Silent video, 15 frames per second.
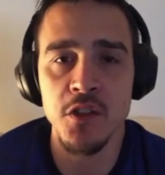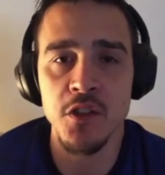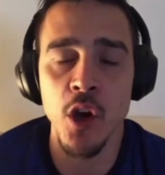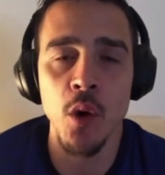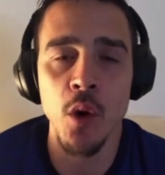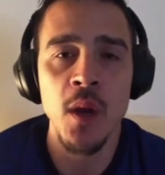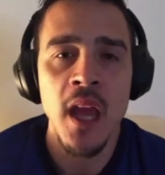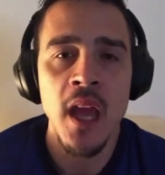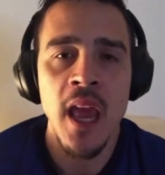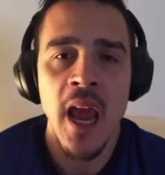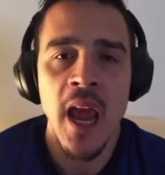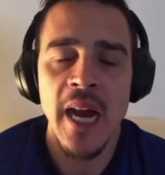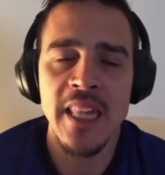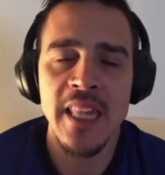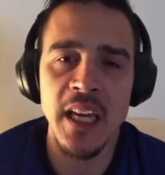So
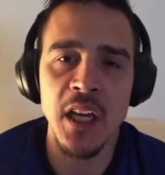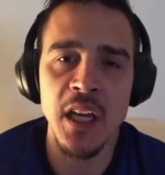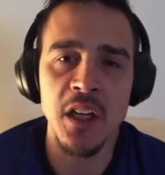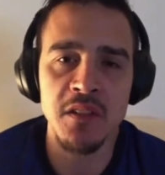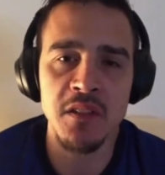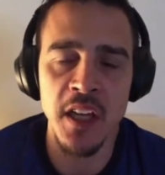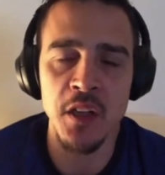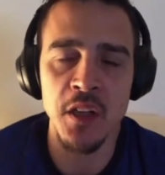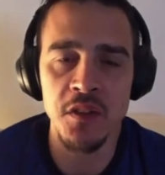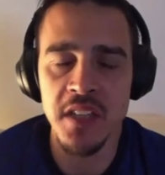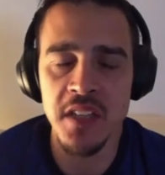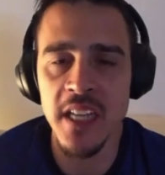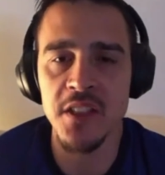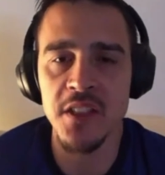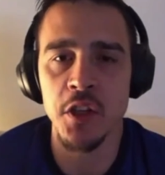I think, Daniel,
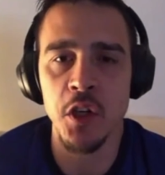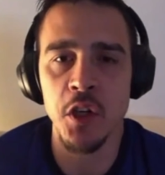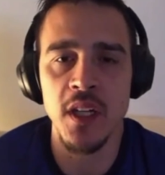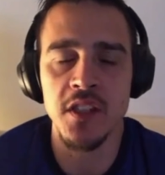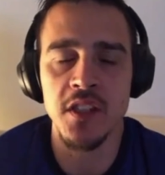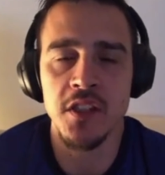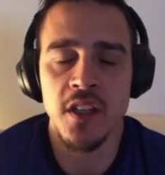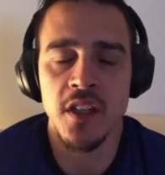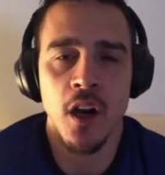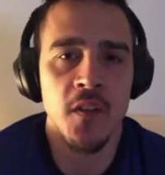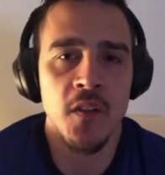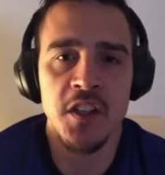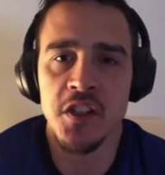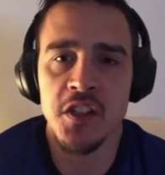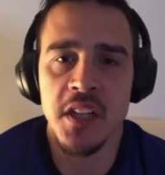to answer your question,
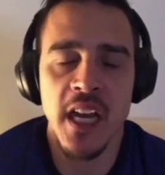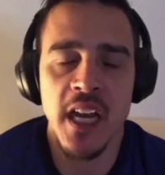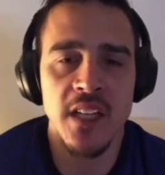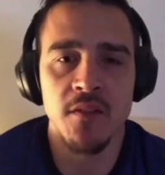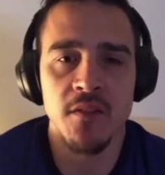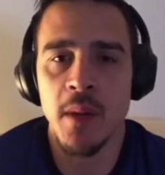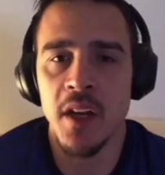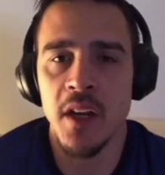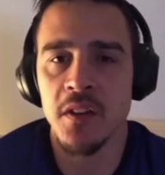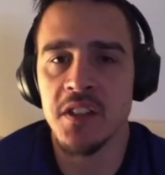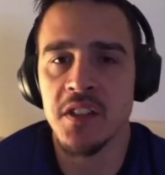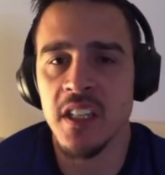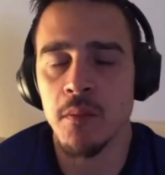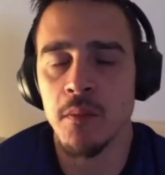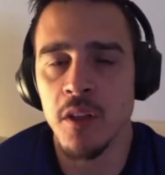are they just kind of a better
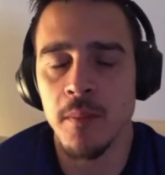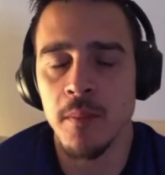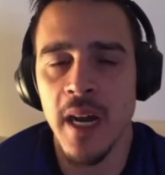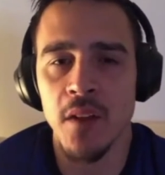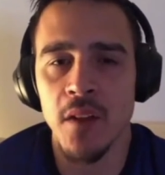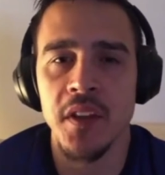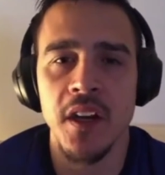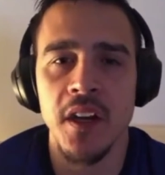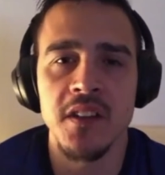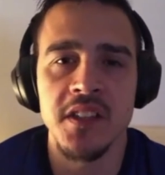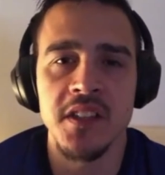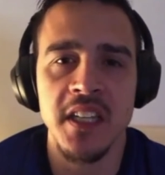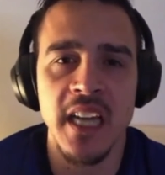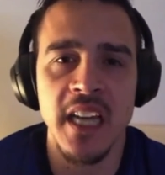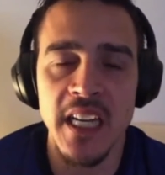team with him out there?
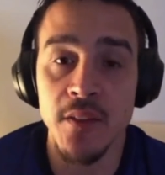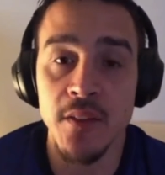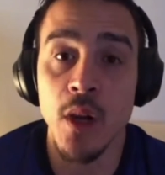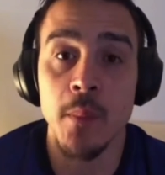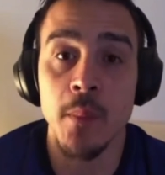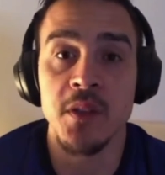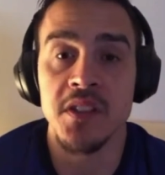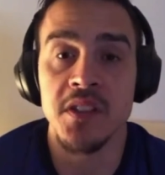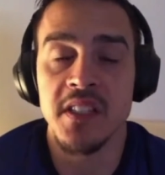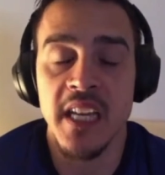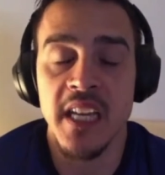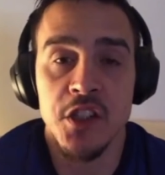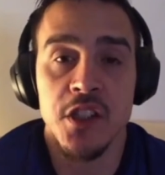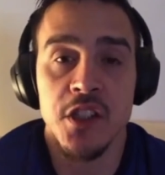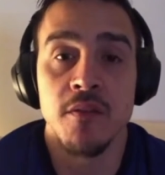Is he kind of a
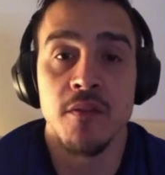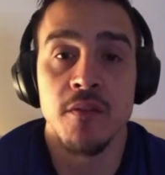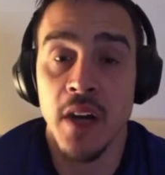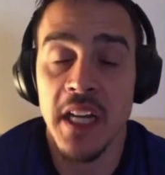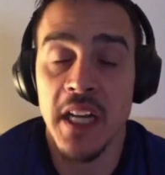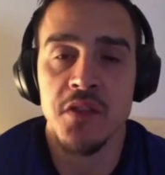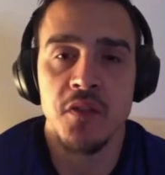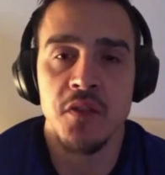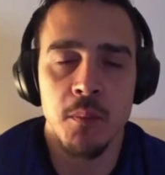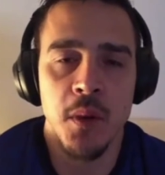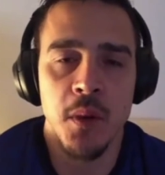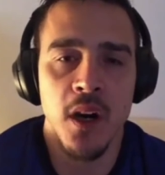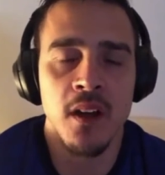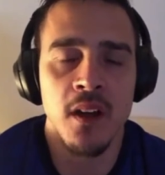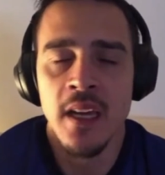representation of Frank's
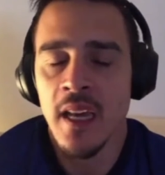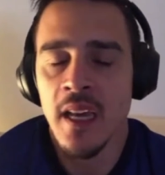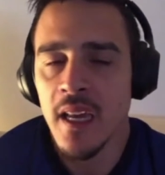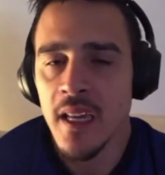football?